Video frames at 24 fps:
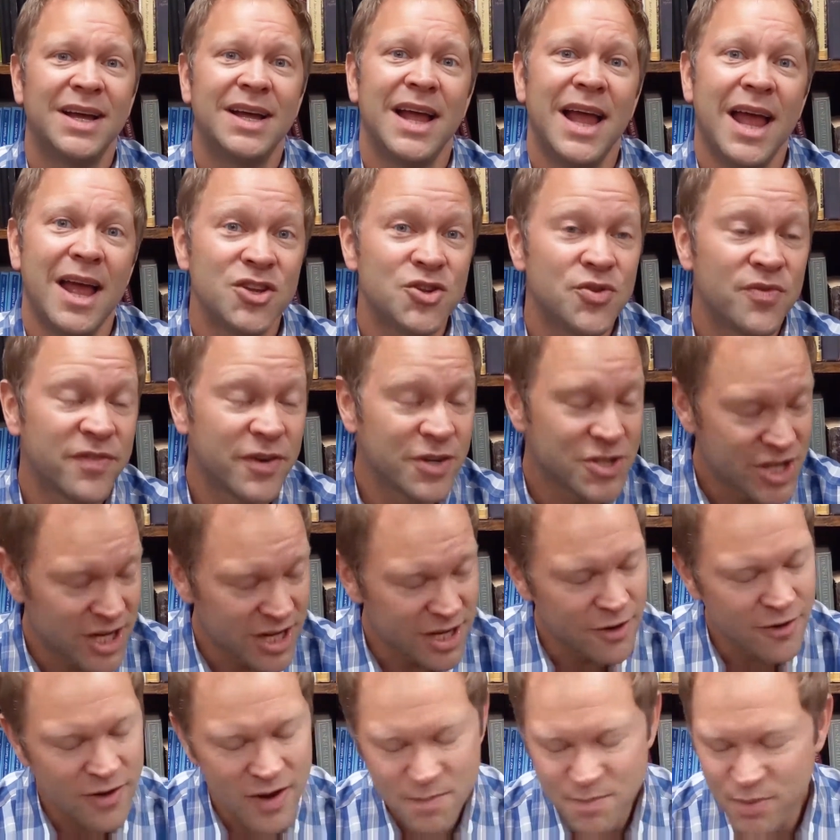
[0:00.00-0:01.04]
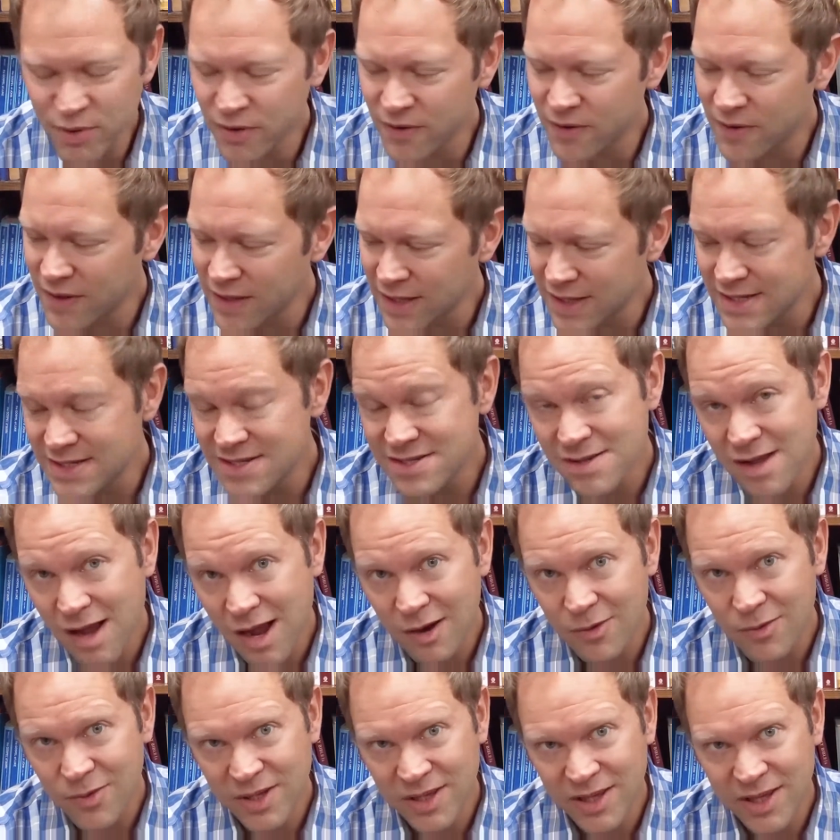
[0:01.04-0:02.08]
And Virginia creeper is
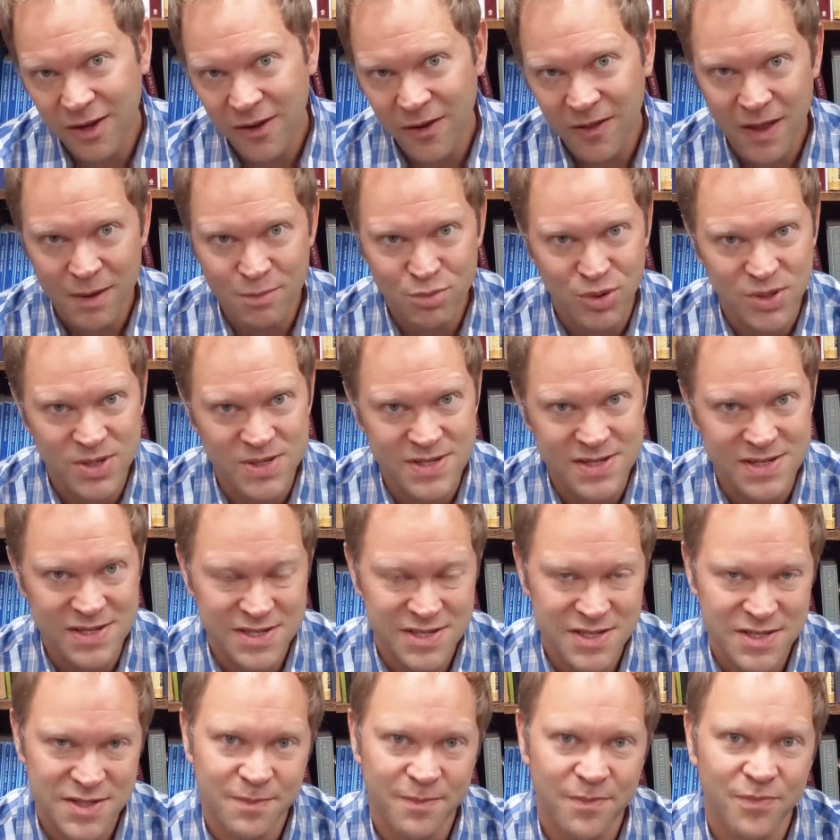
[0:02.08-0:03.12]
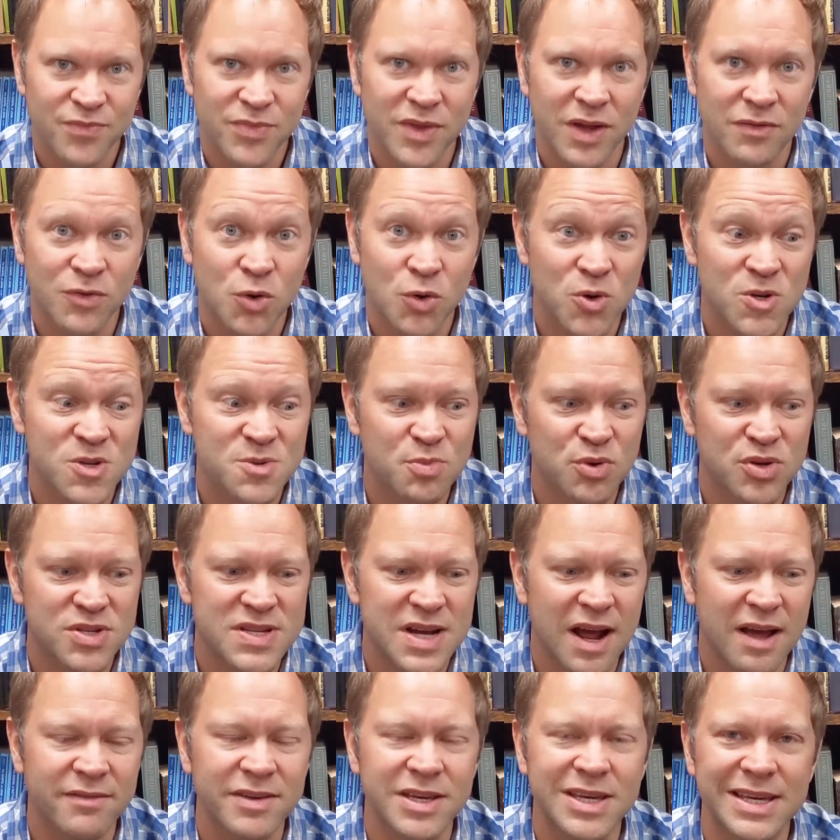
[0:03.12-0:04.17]
not really all that poisonous. Of course, poison
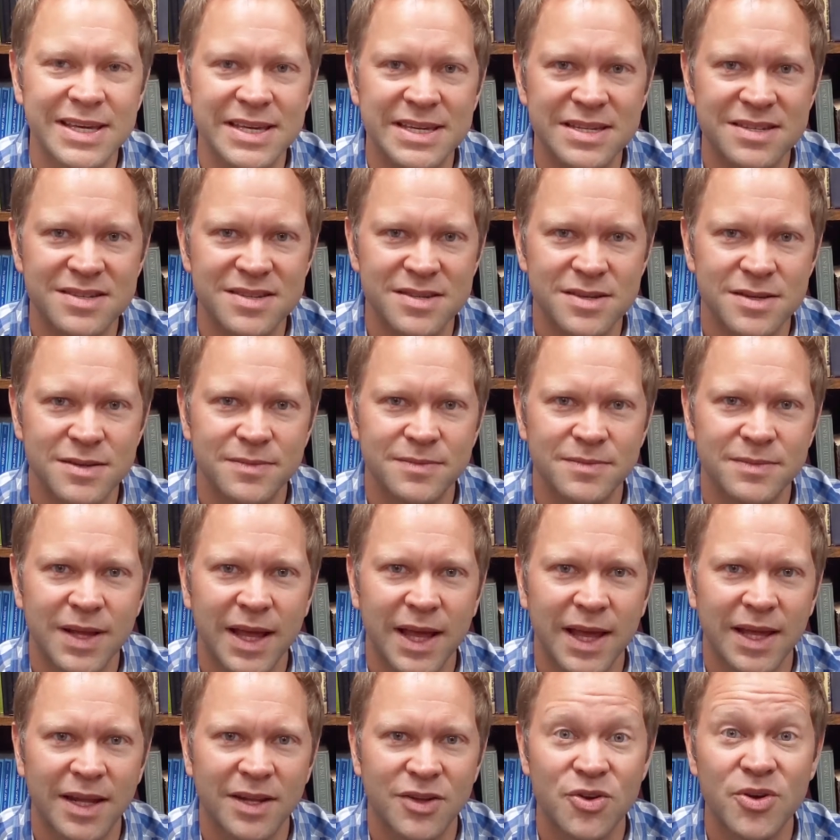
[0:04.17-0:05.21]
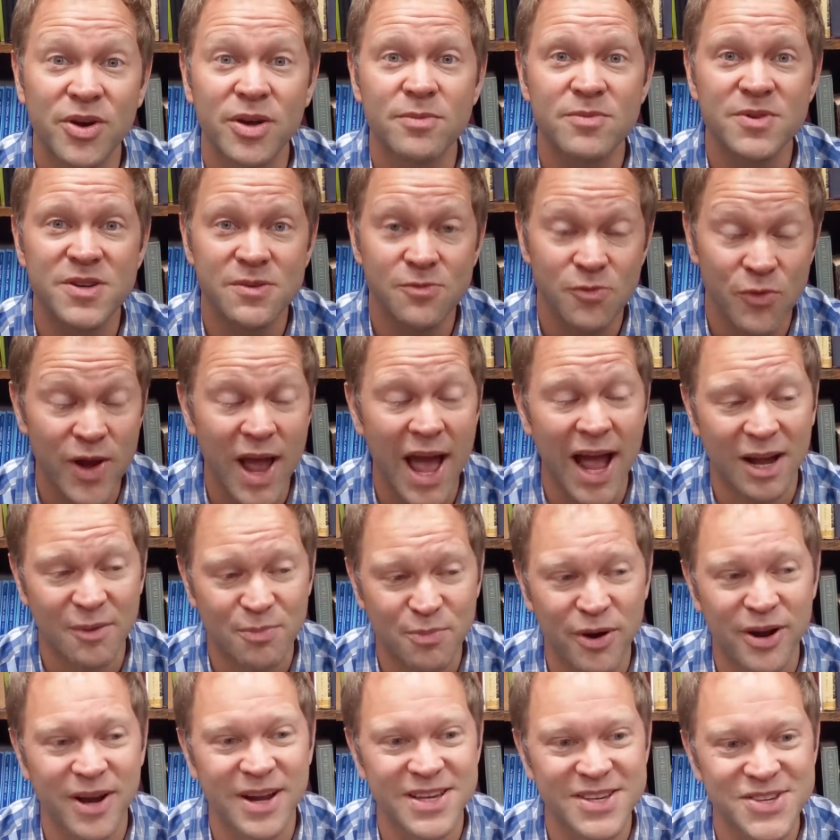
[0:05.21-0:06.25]
ivy is, and you can react
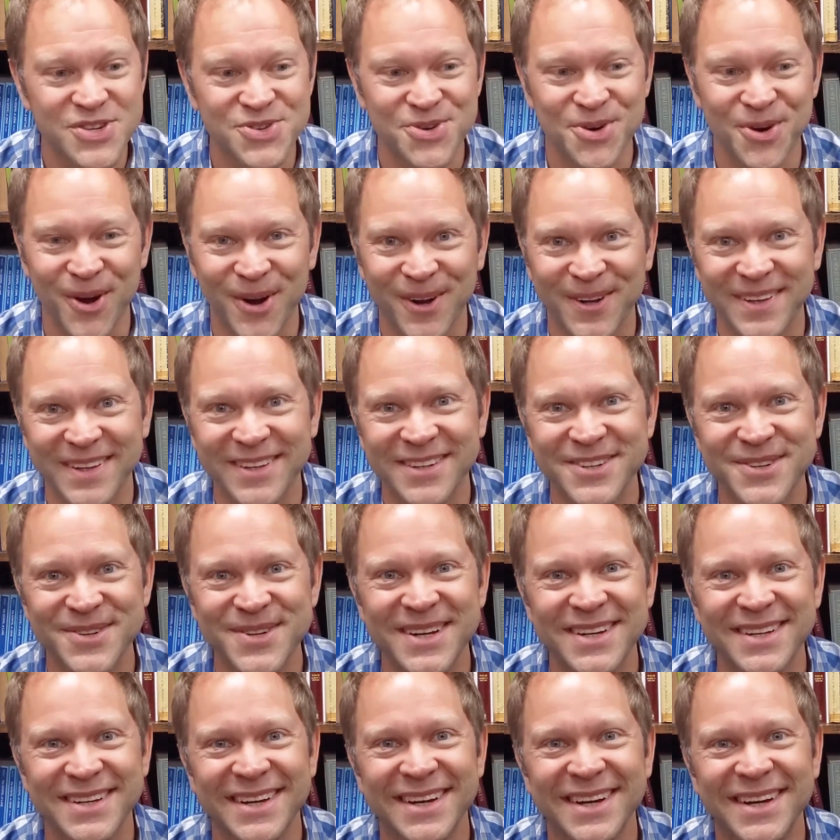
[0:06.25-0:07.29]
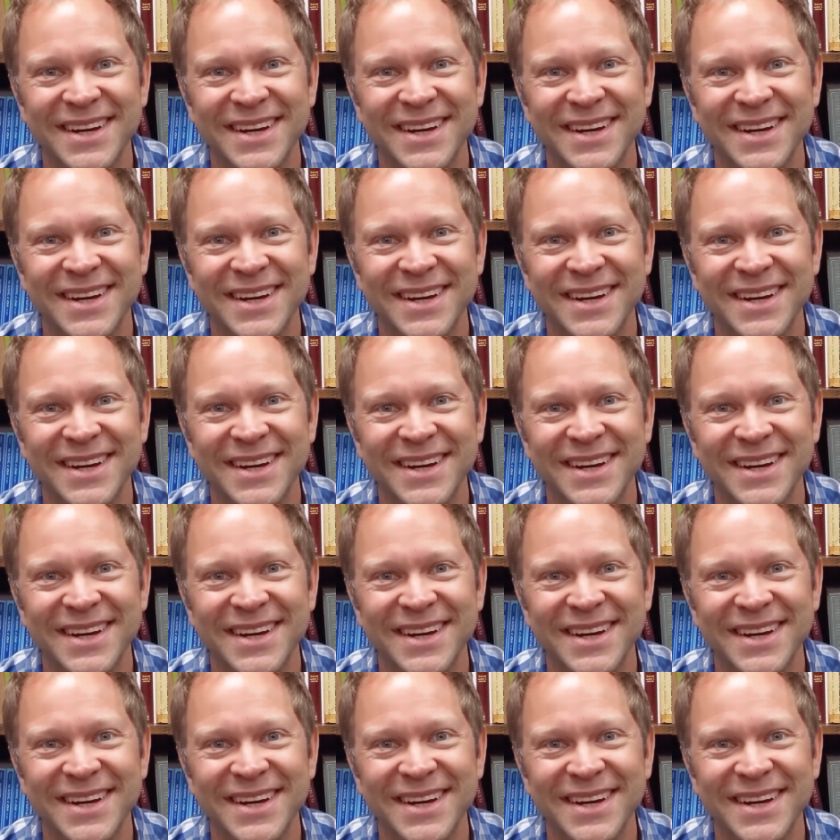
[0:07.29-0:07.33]
pretty strongly to it.